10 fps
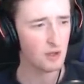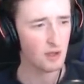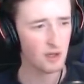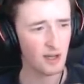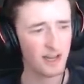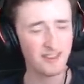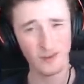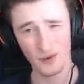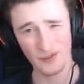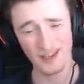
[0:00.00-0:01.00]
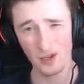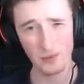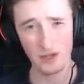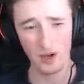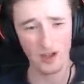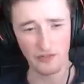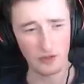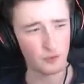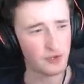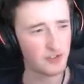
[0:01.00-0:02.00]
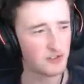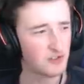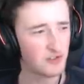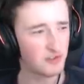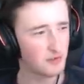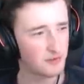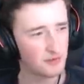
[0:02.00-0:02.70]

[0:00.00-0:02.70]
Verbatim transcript: Uh, and there, there could be quite a few reasons